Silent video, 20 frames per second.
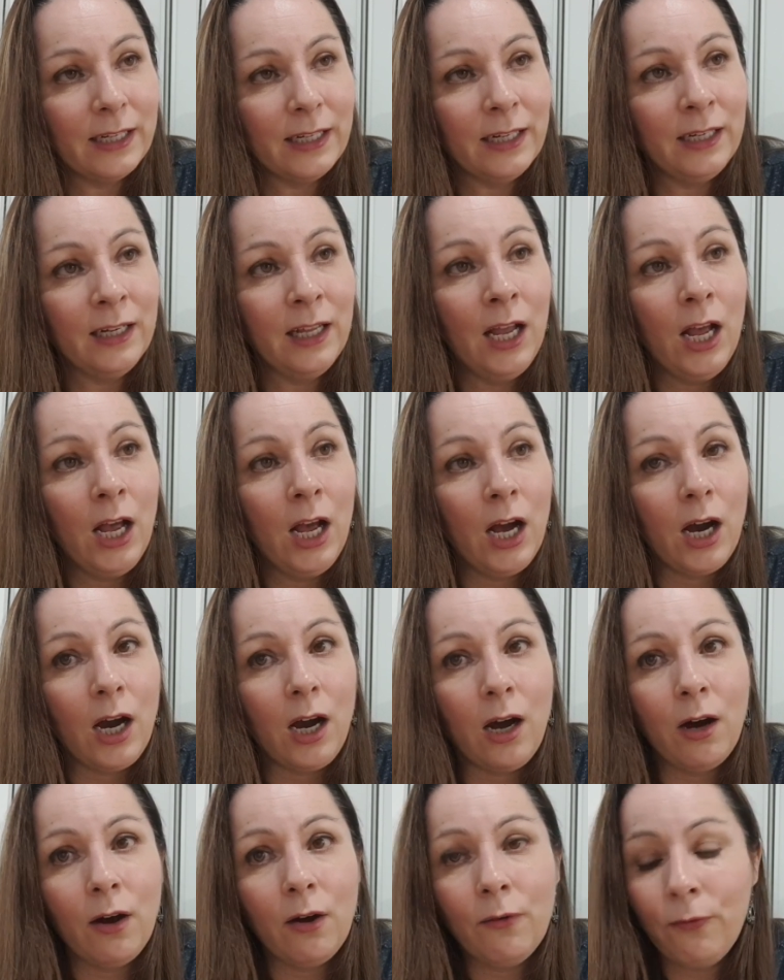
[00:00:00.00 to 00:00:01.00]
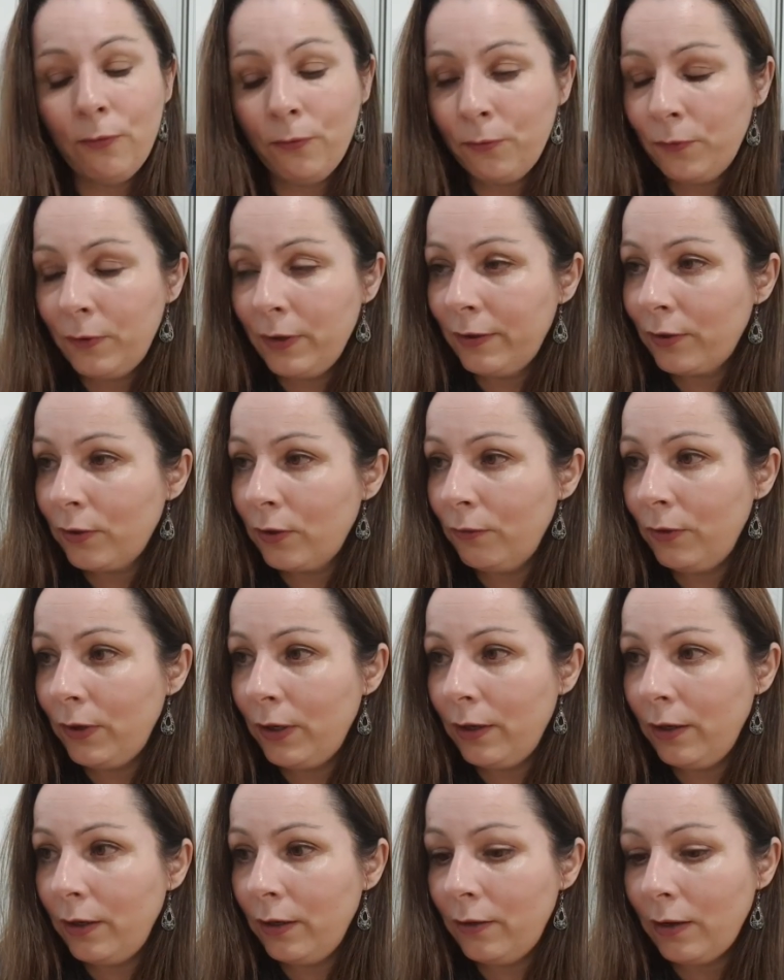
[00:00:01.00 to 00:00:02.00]
And I've
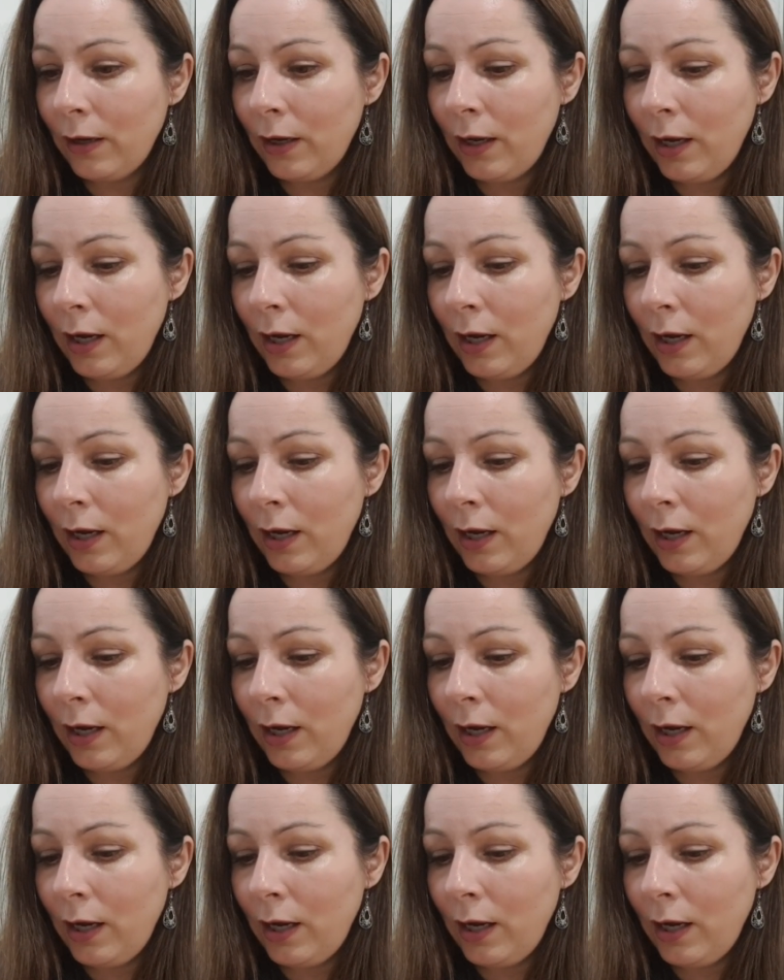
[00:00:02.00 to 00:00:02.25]
discovered,